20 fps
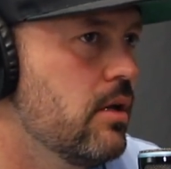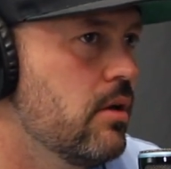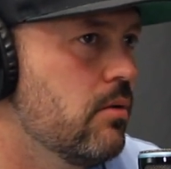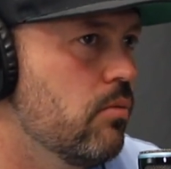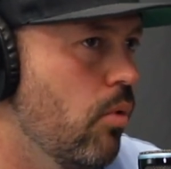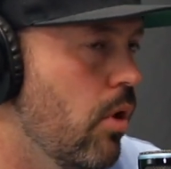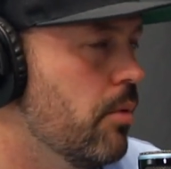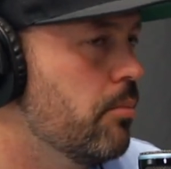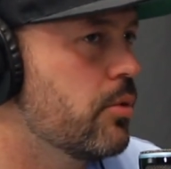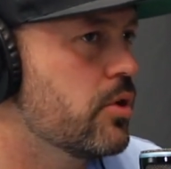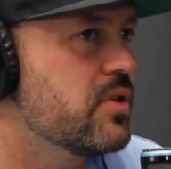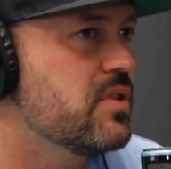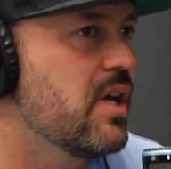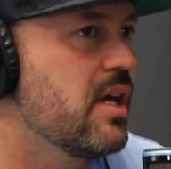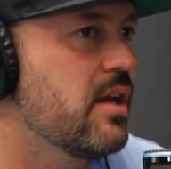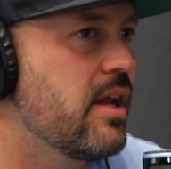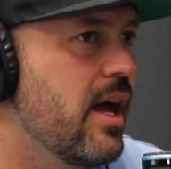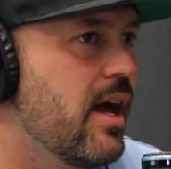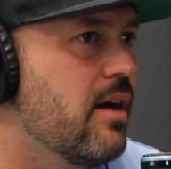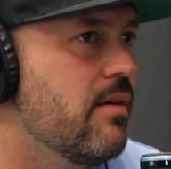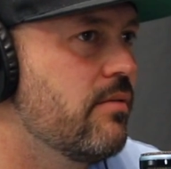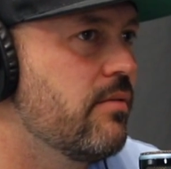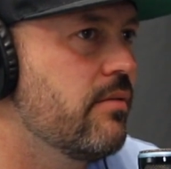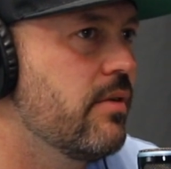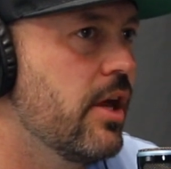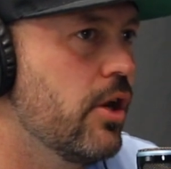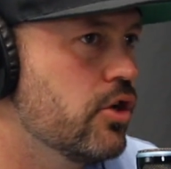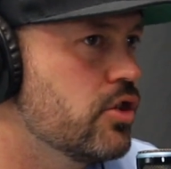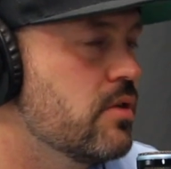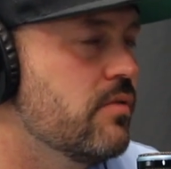1% have
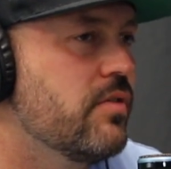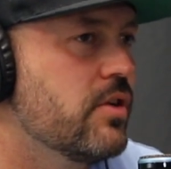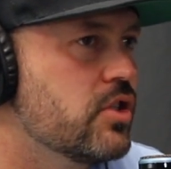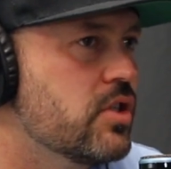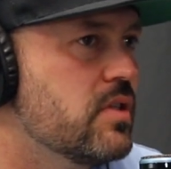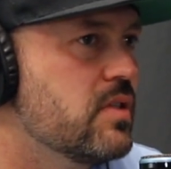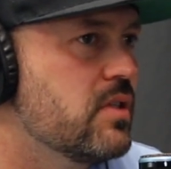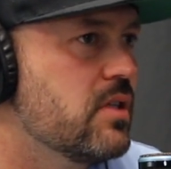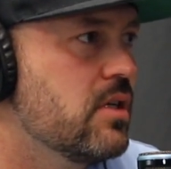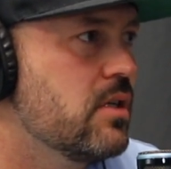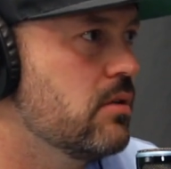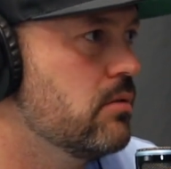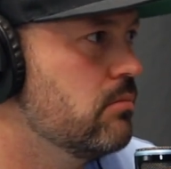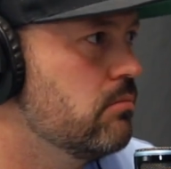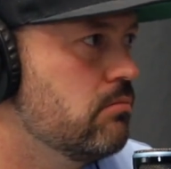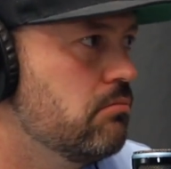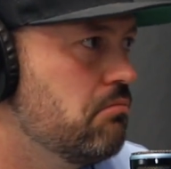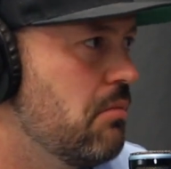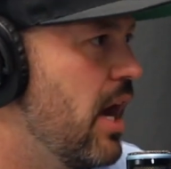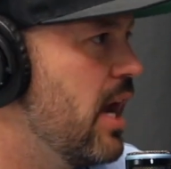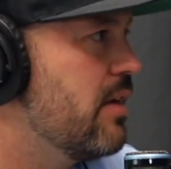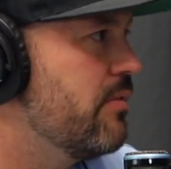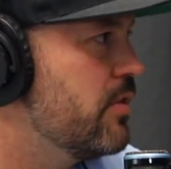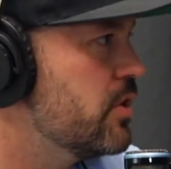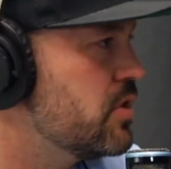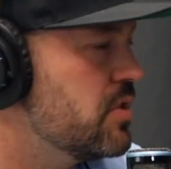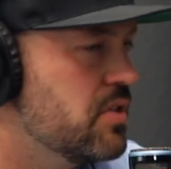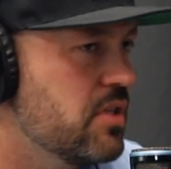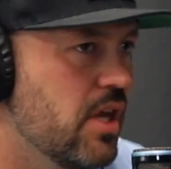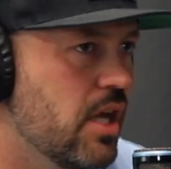energy efficiency and high
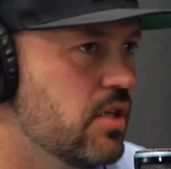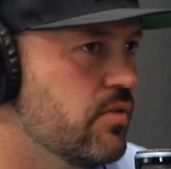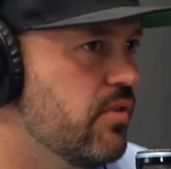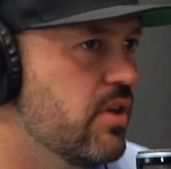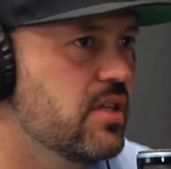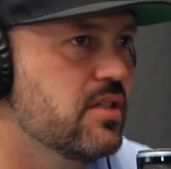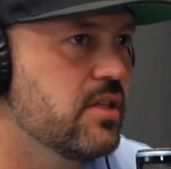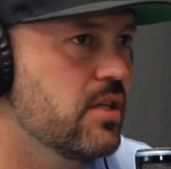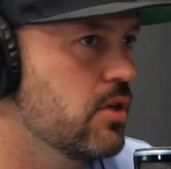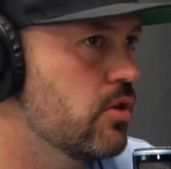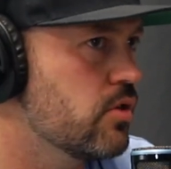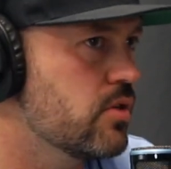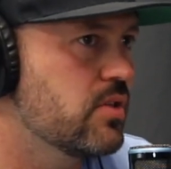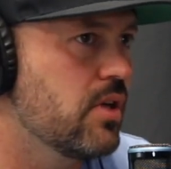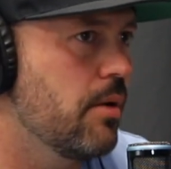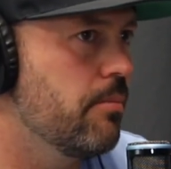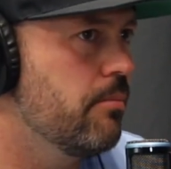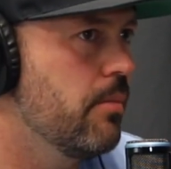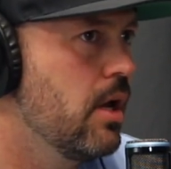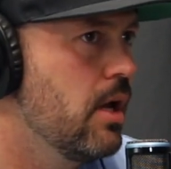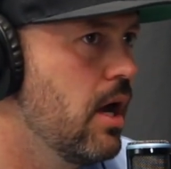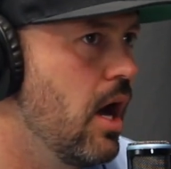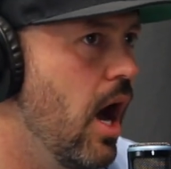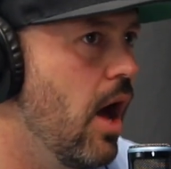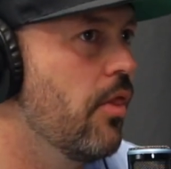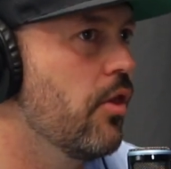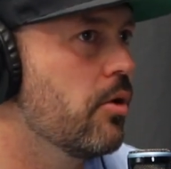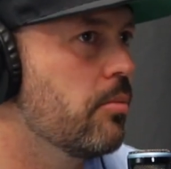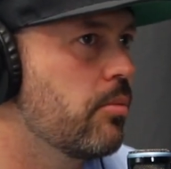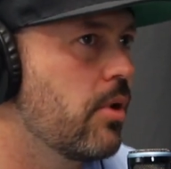efficiency HVAC or some
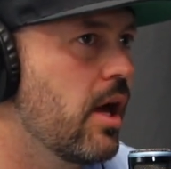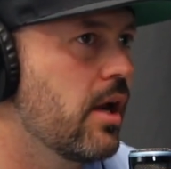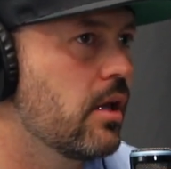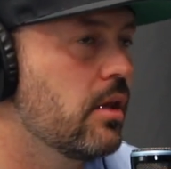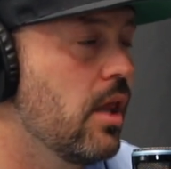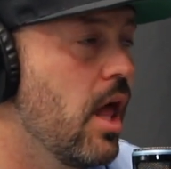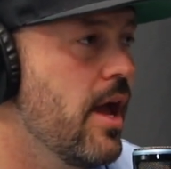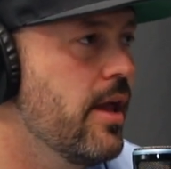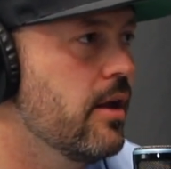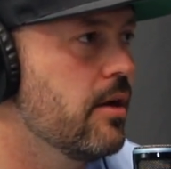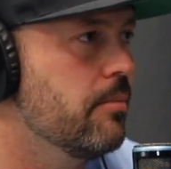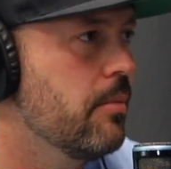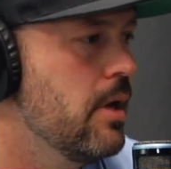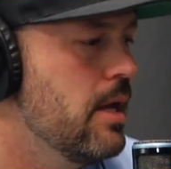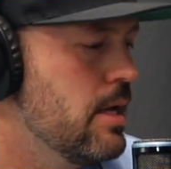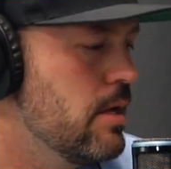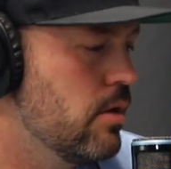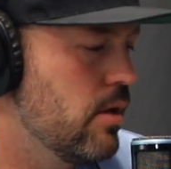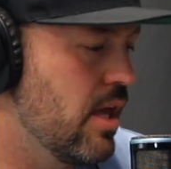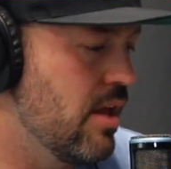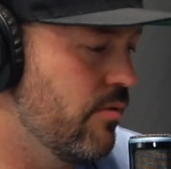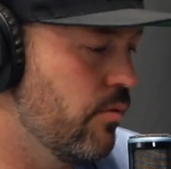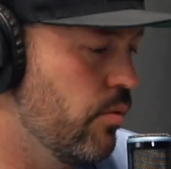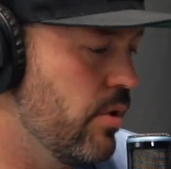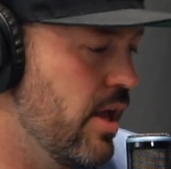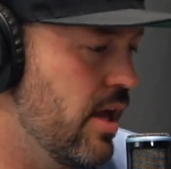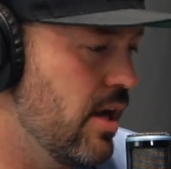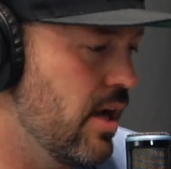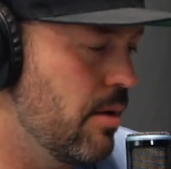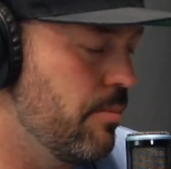other product lineup. If we
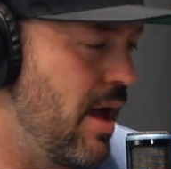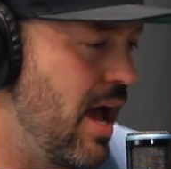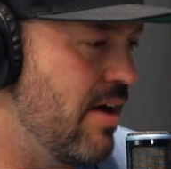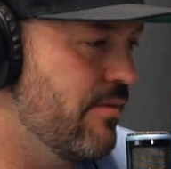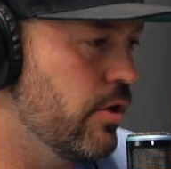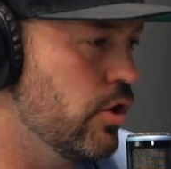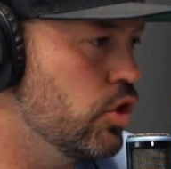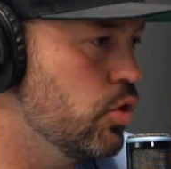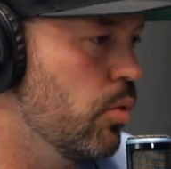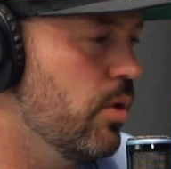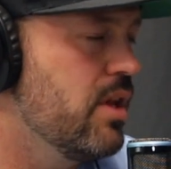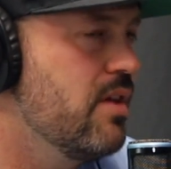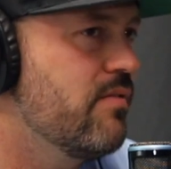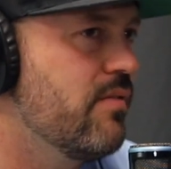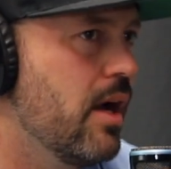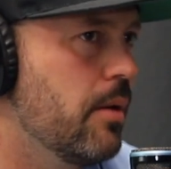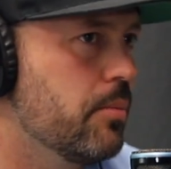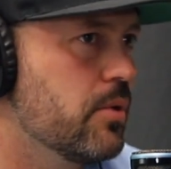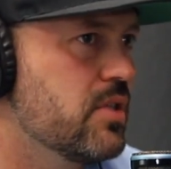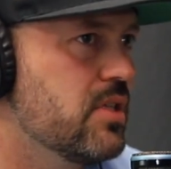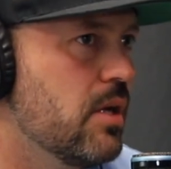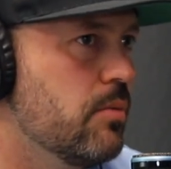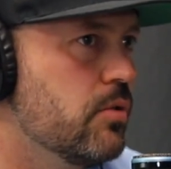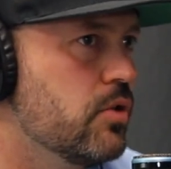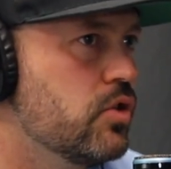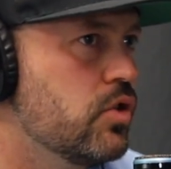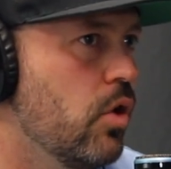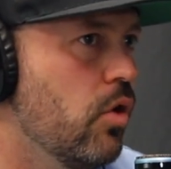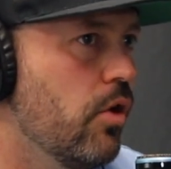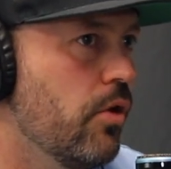ended up having 25% with
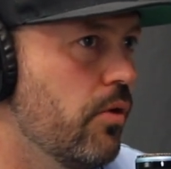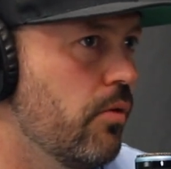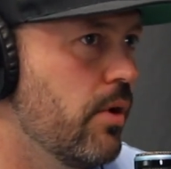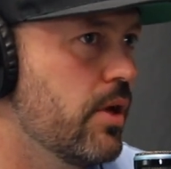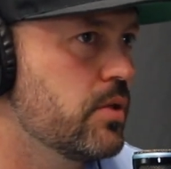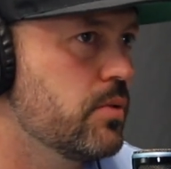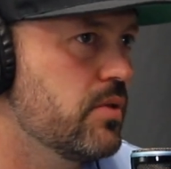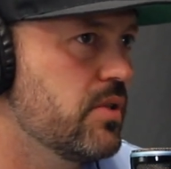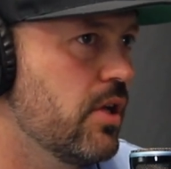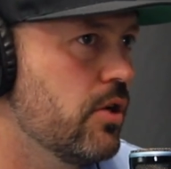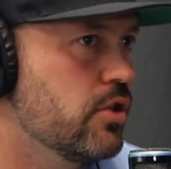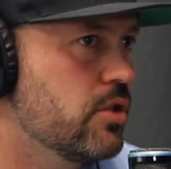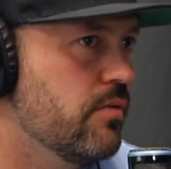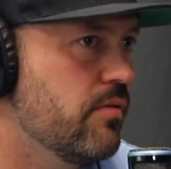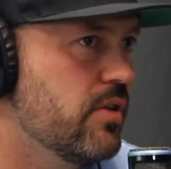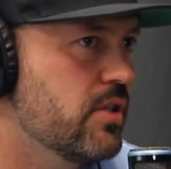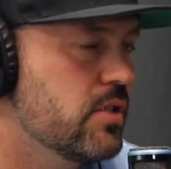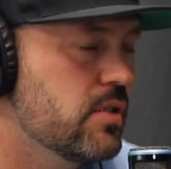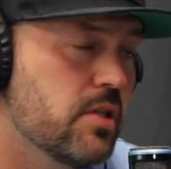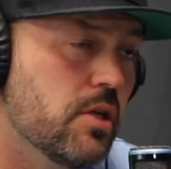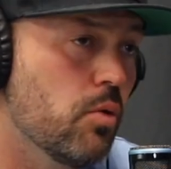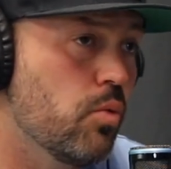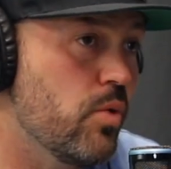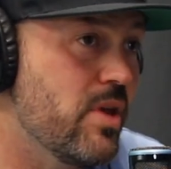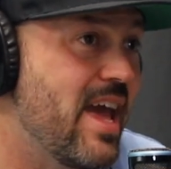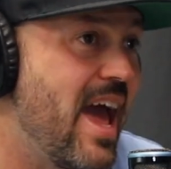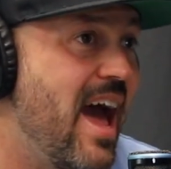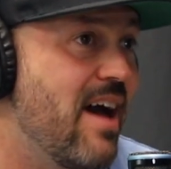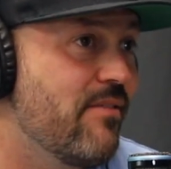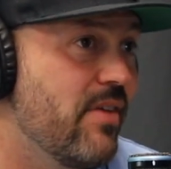solar and the rest was energy efficiency, we
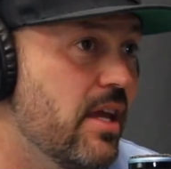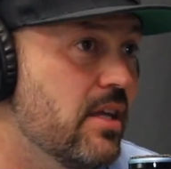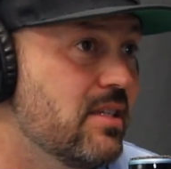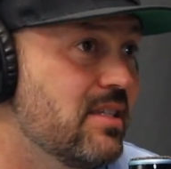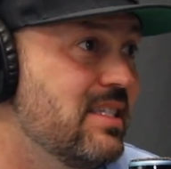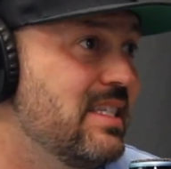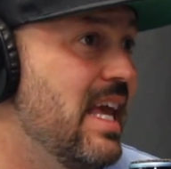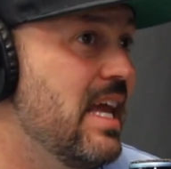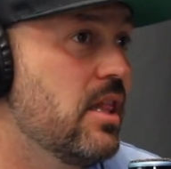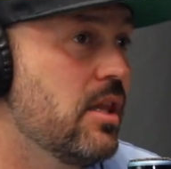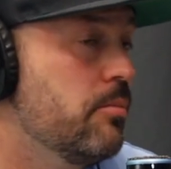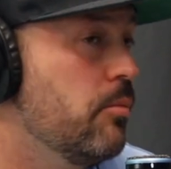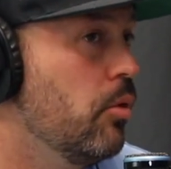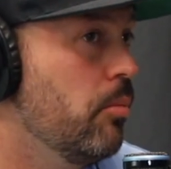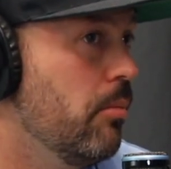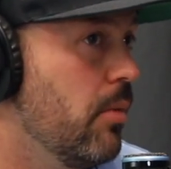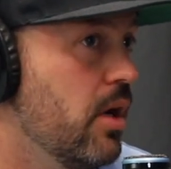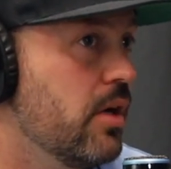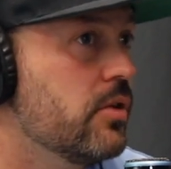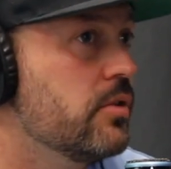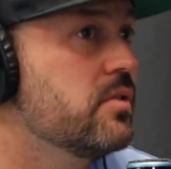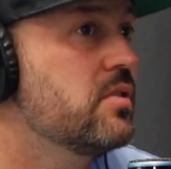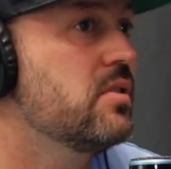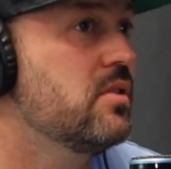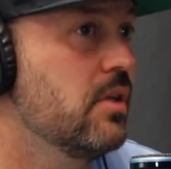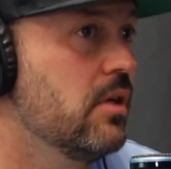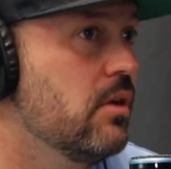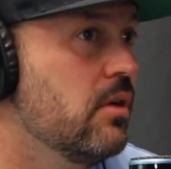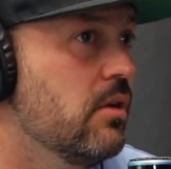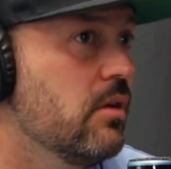have a scalable model
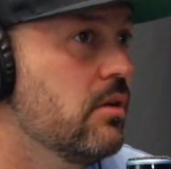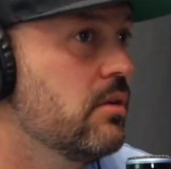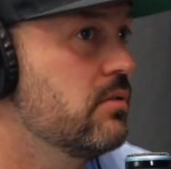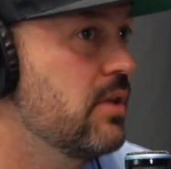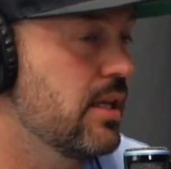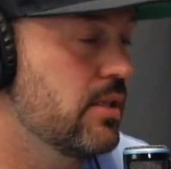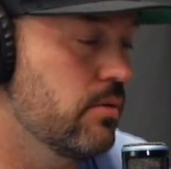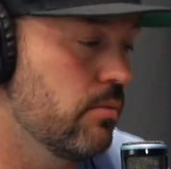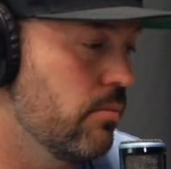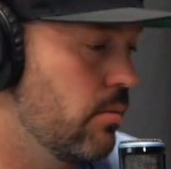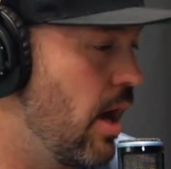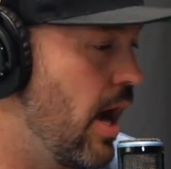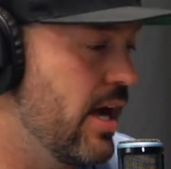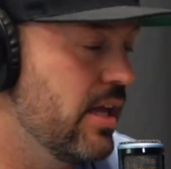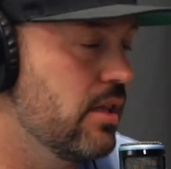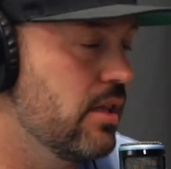still that's highly